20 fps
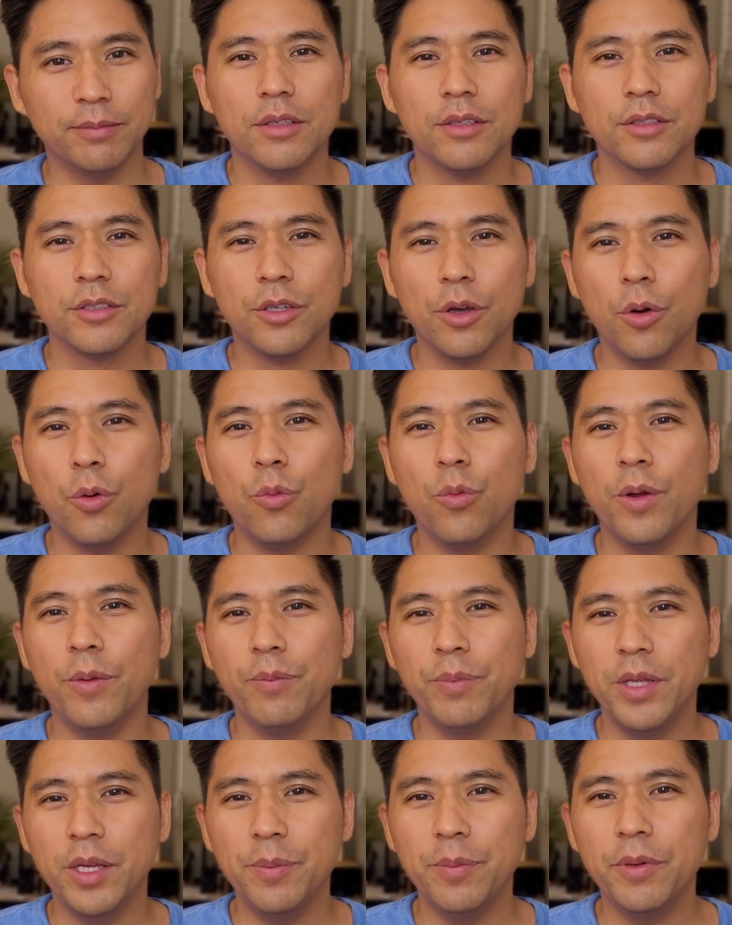So when
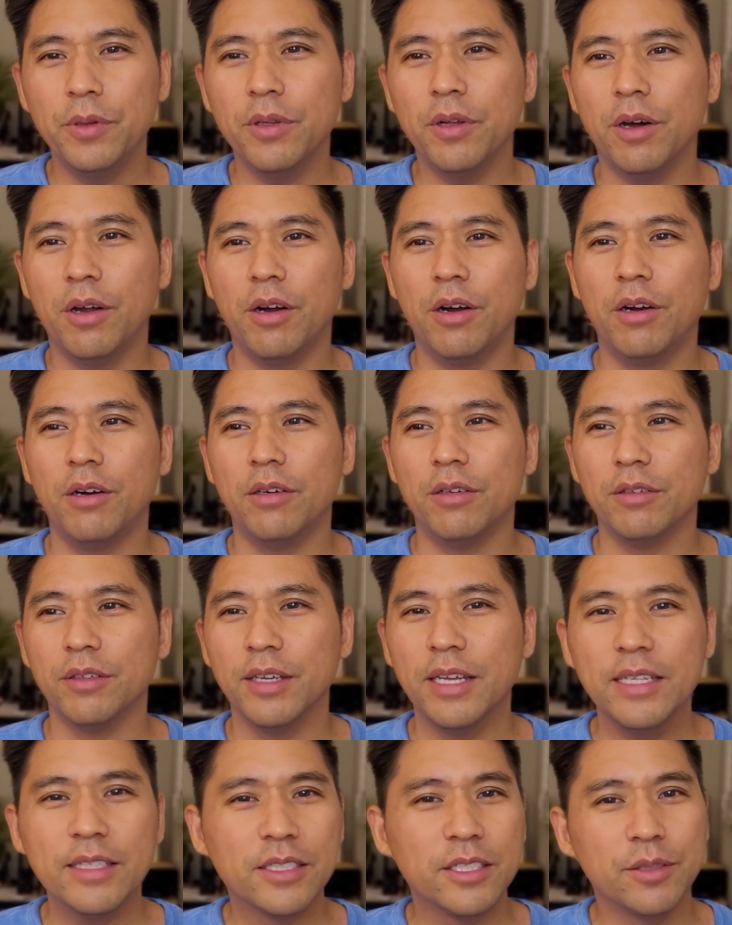people are
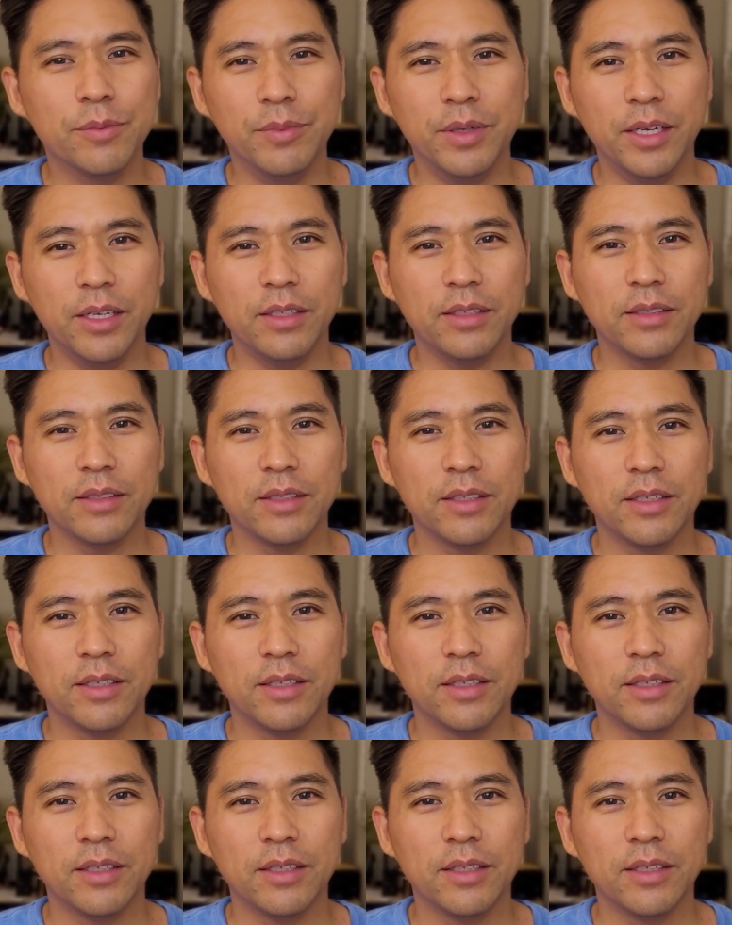intimate